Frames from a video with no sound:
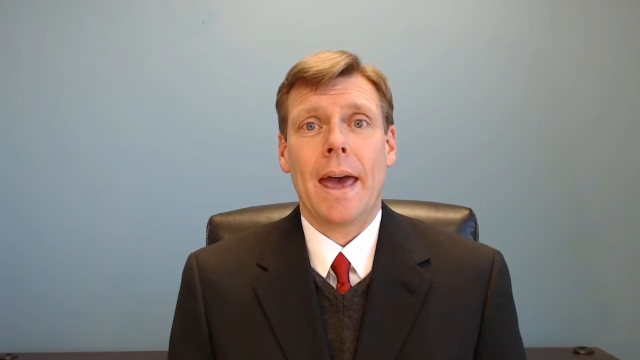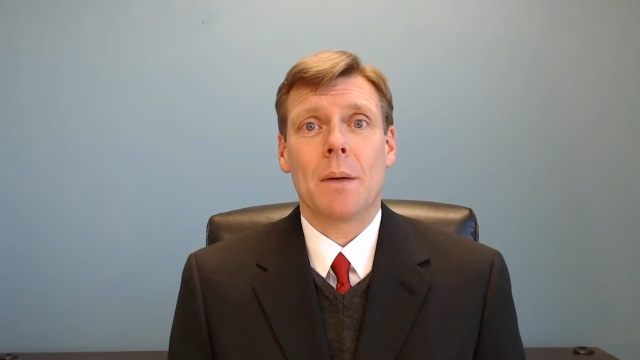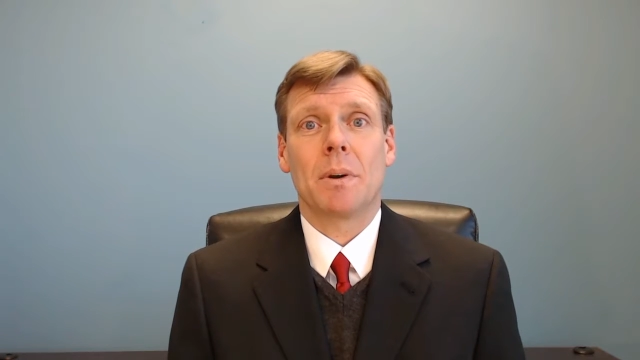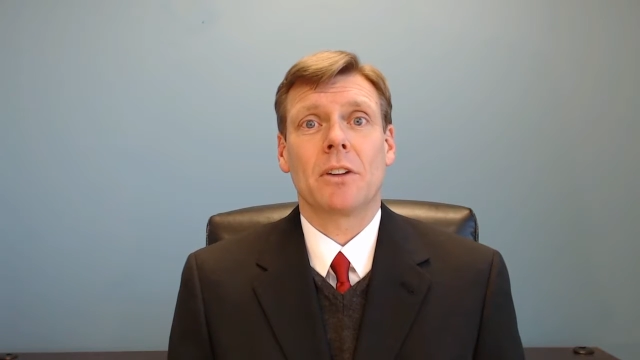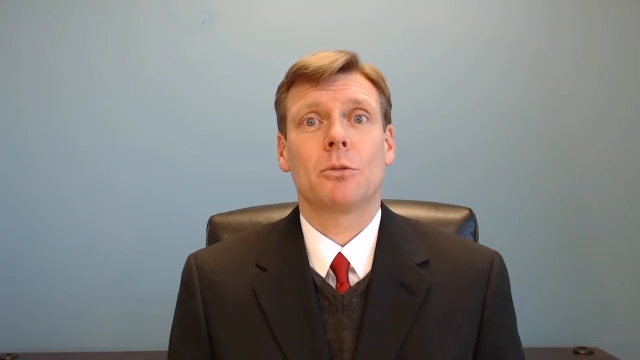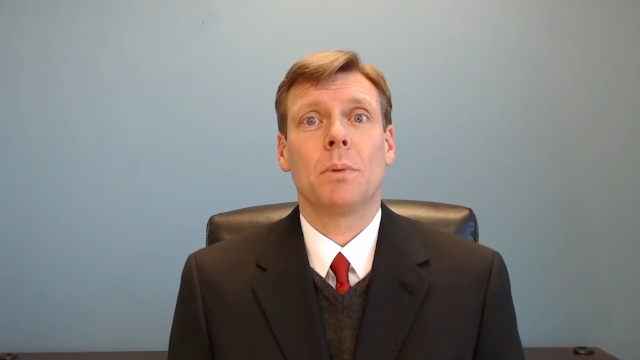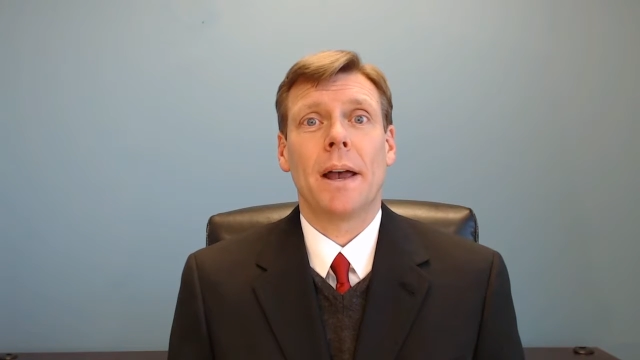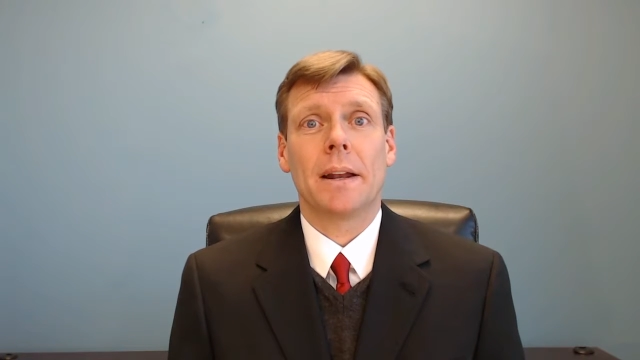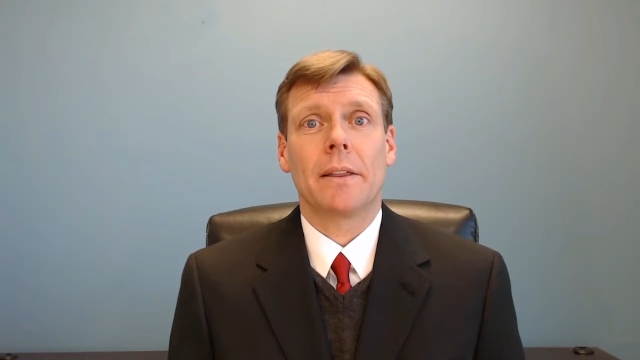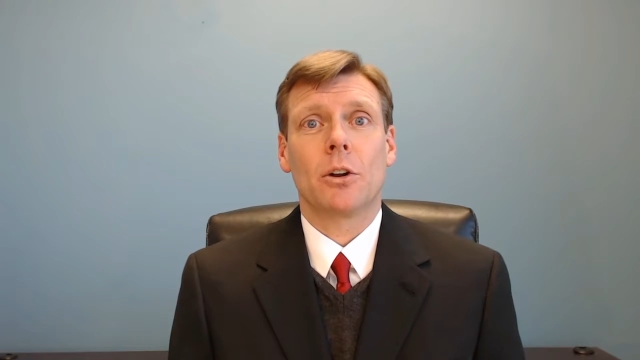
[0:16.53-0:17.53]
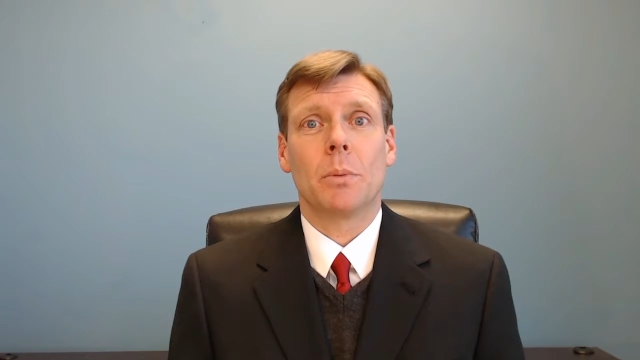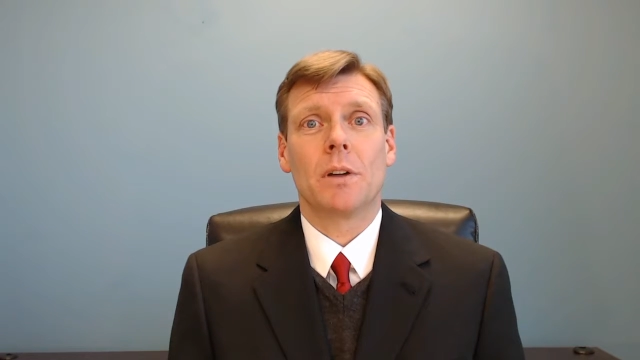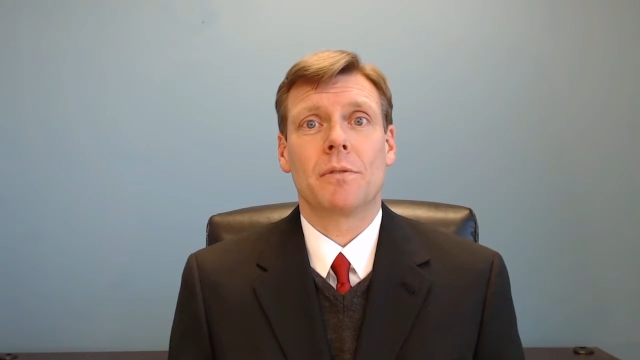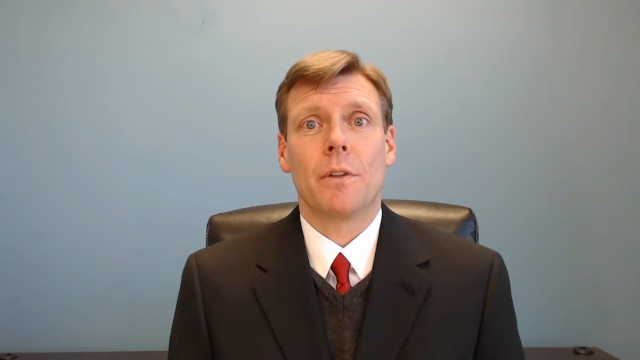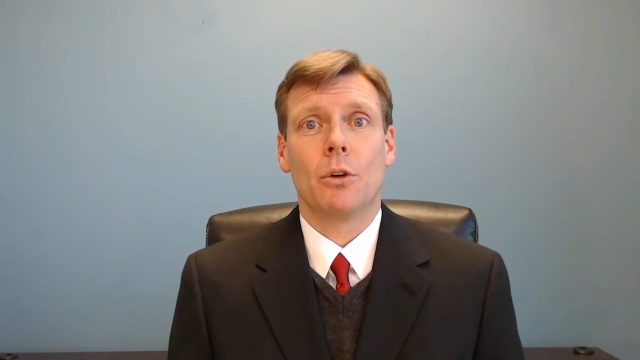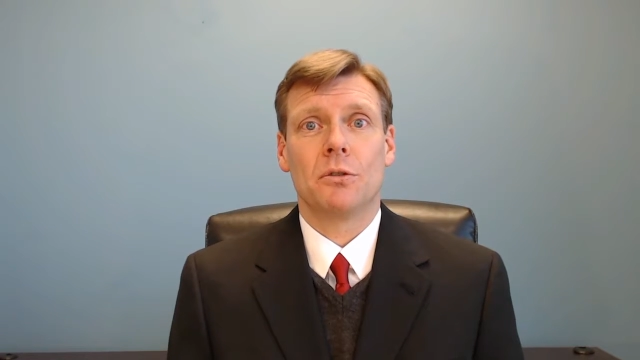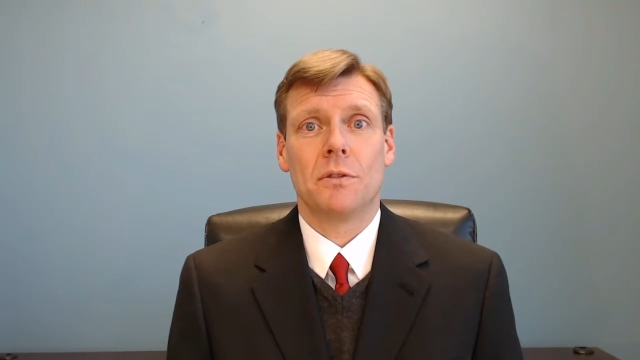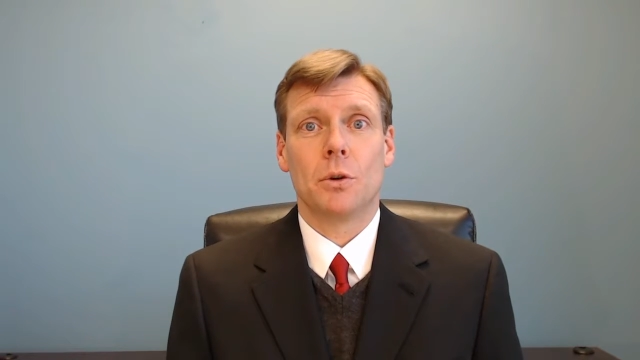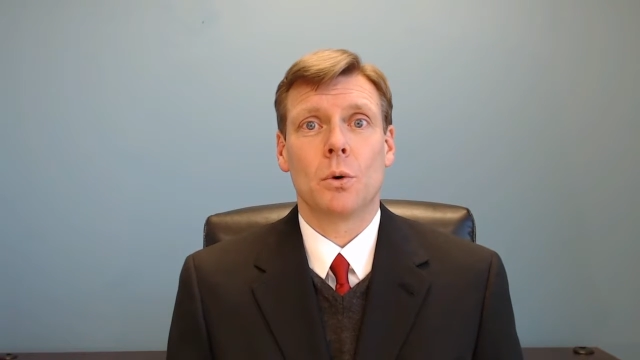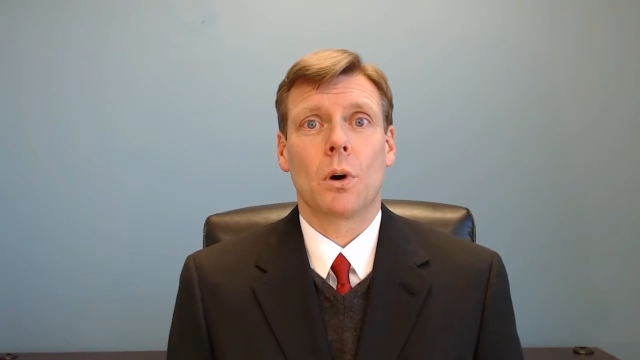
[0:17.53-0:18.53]
and I'm going to explain a little bit for those
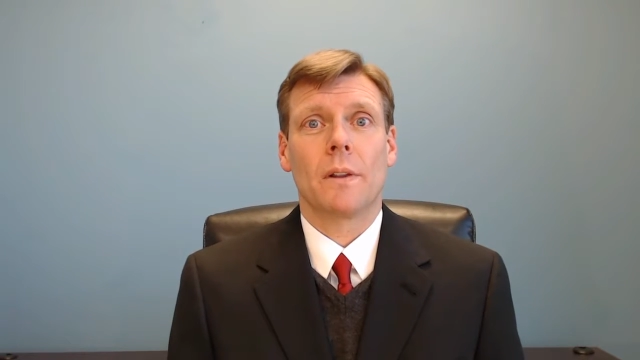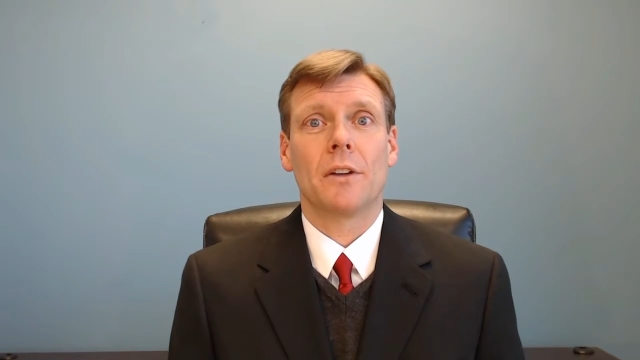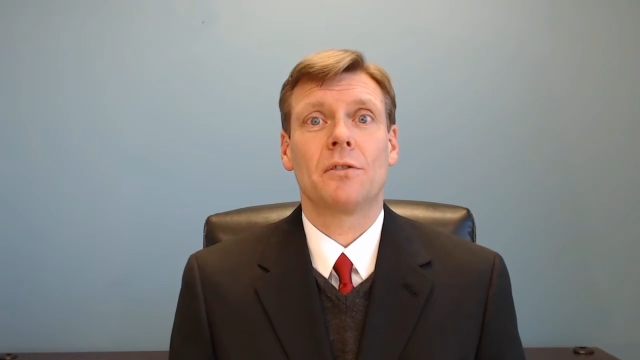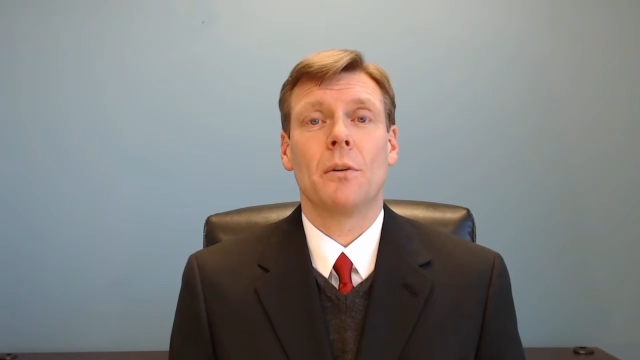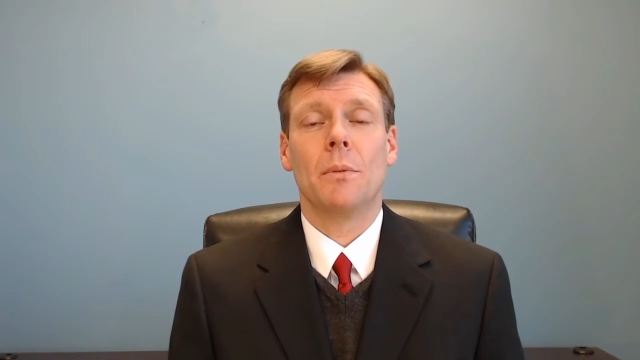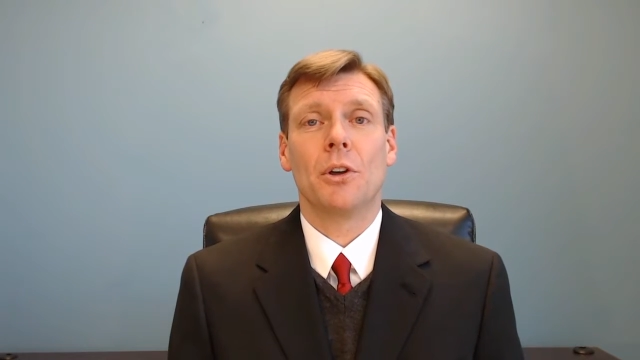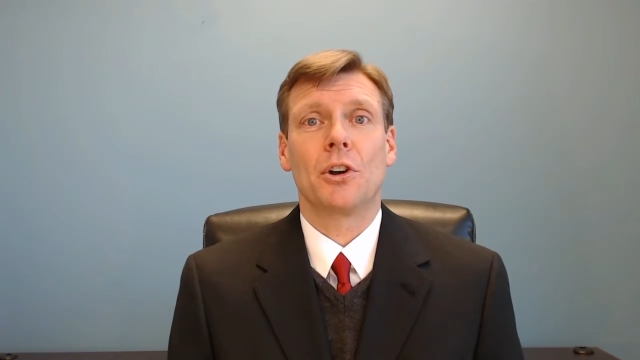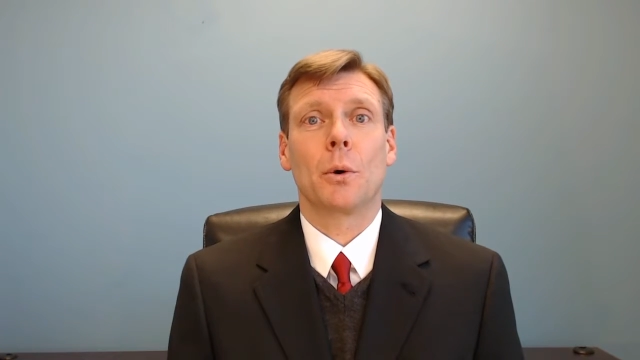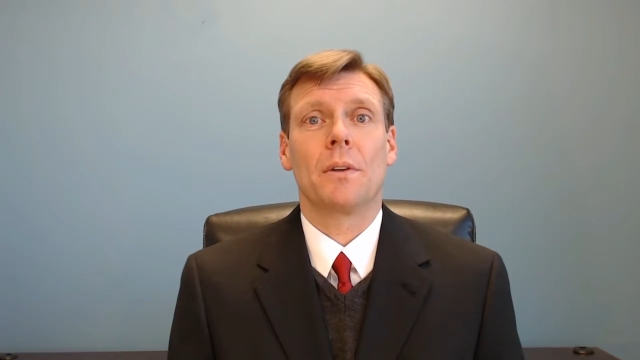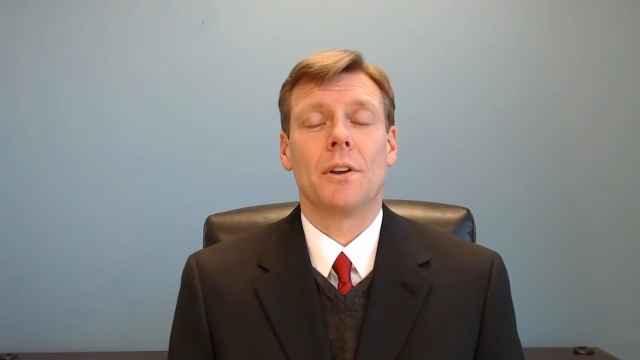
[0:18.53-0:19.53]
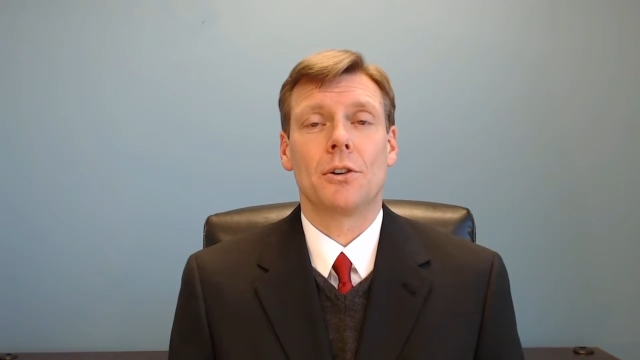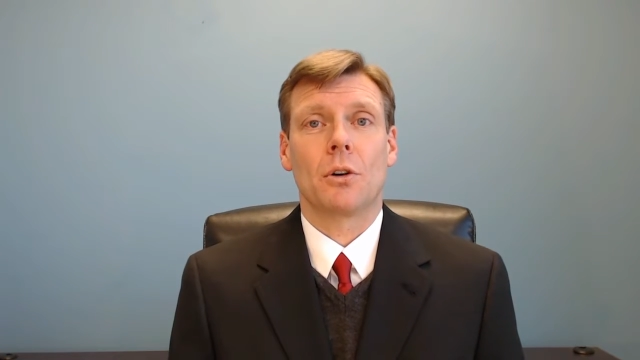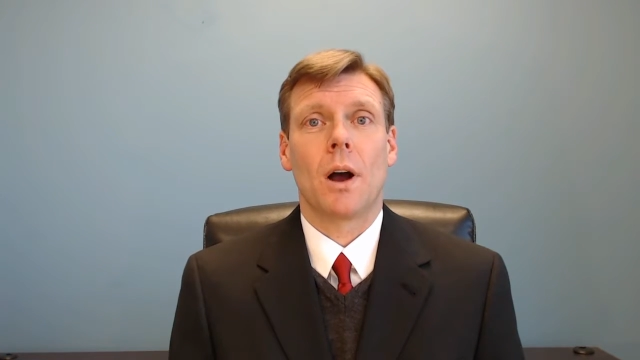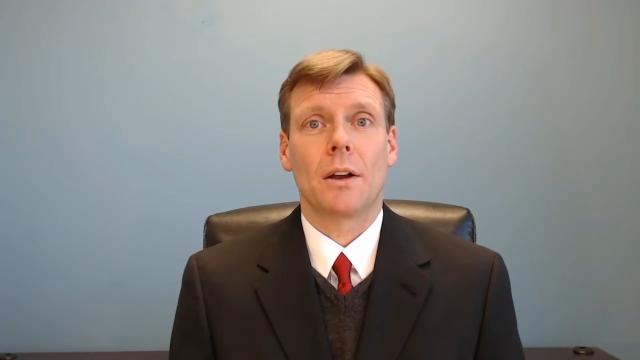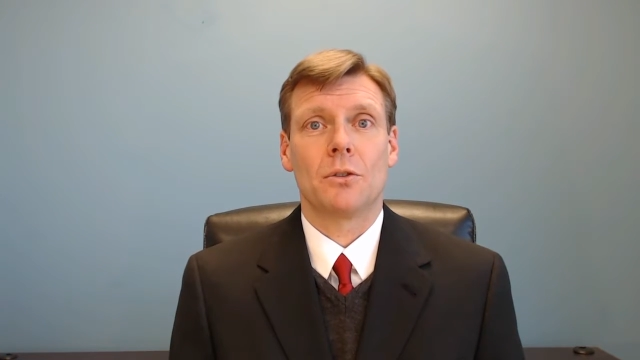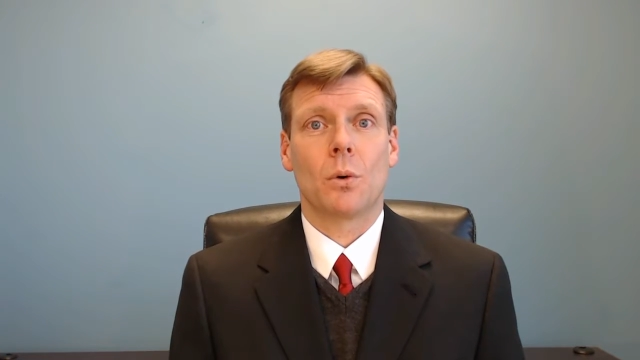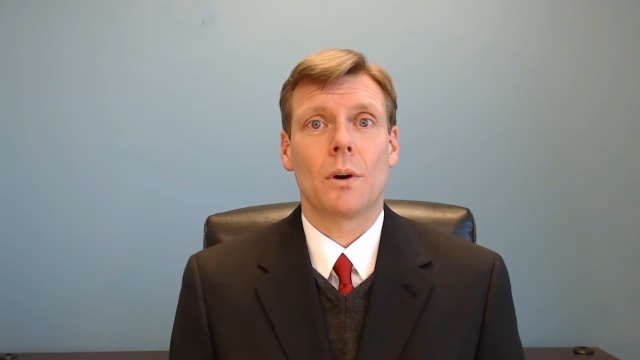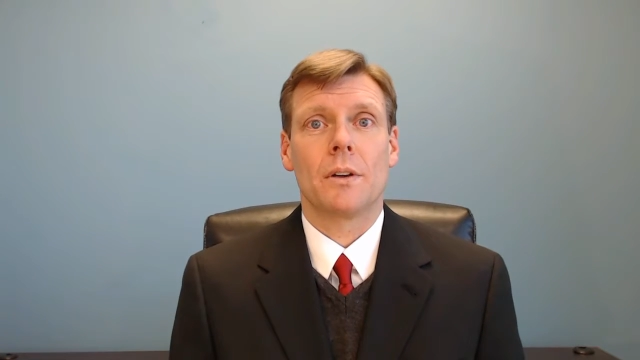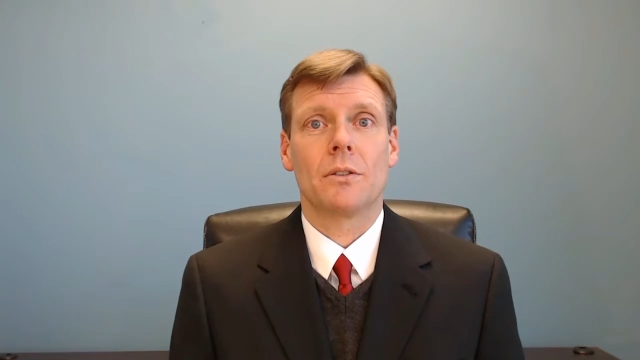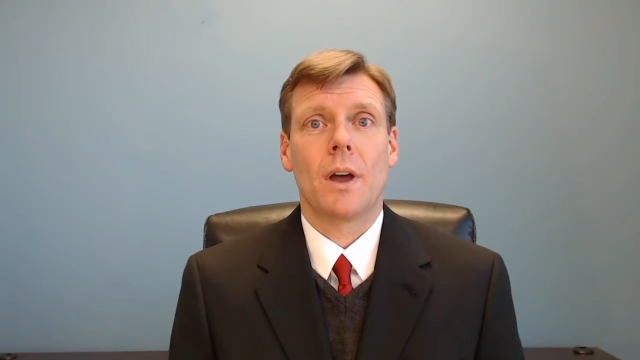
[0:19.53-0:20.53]
of you who are less familiar with
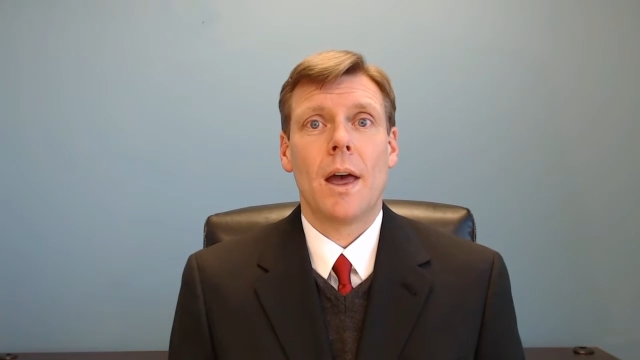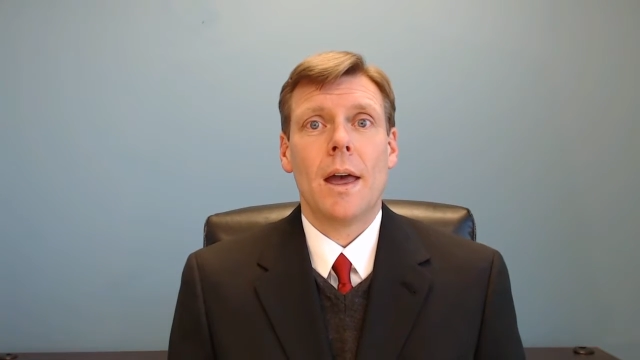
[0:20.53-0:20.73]
interrogatories.